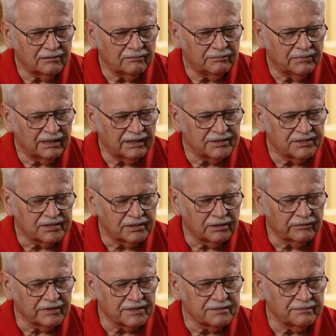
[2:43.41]
by
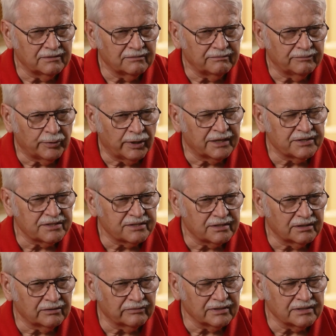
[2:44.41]
service branch of
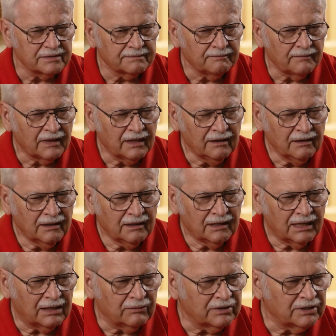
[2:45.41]
service,
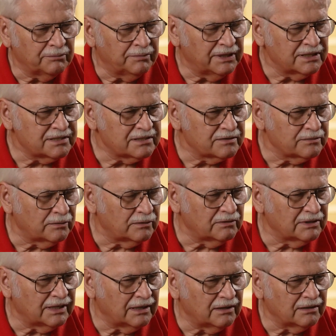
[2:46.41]
and when the buses
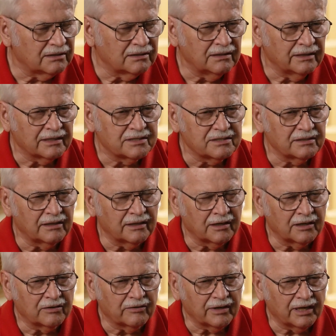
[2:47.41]
rolled out next to the
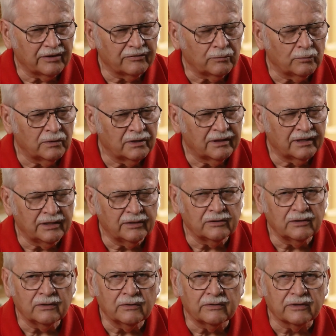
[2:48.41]
aircraft, one thing you
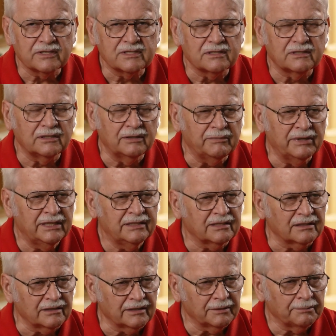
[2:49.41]
noticed
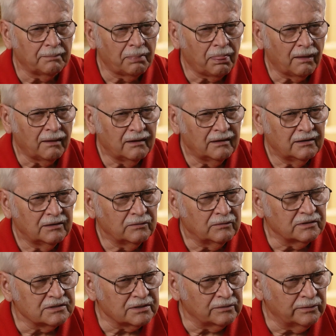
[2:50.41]
immediately
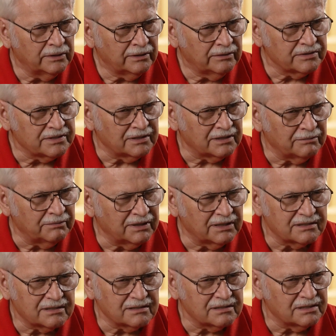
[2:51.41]
was the windows on the
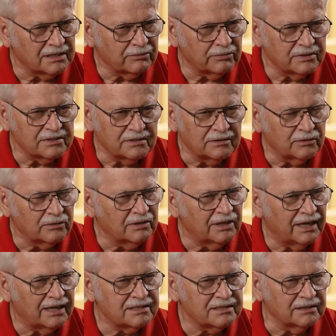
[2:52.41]
buses. There was no
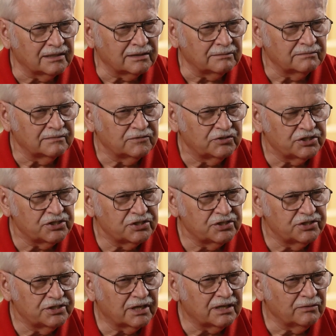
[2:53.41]
glass in them, just
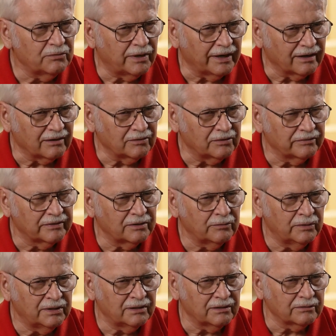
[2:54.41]
chicken wire over the
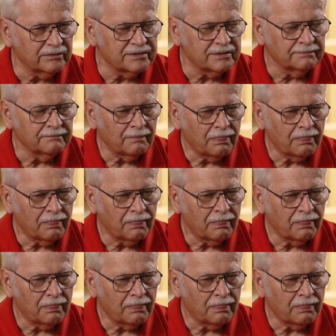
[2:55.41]
windows.